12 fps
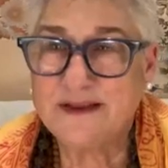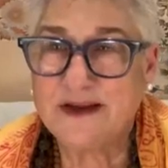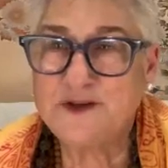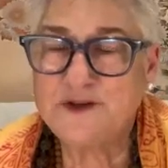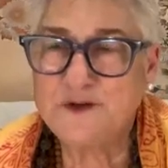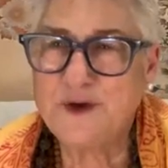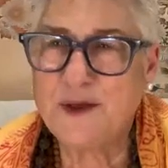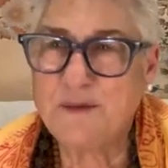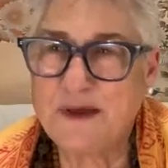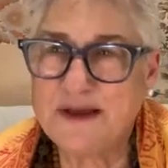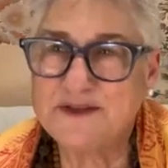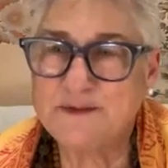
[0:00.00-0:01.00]
that I do not
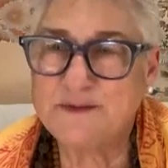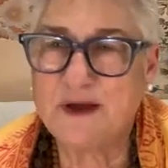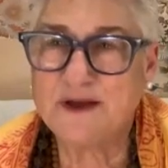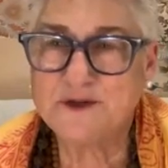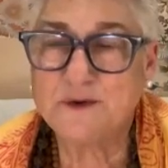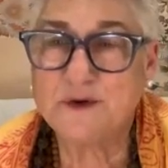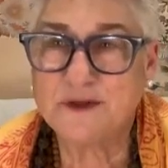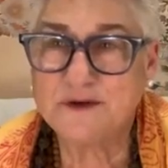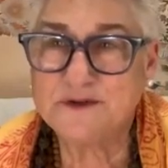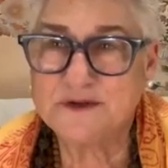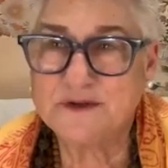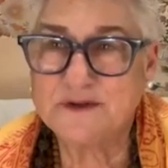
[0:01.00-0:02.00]
pass them on to
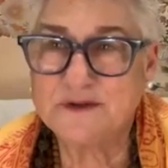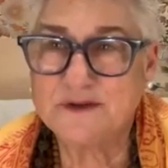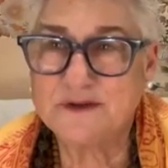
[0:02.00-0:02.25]
others.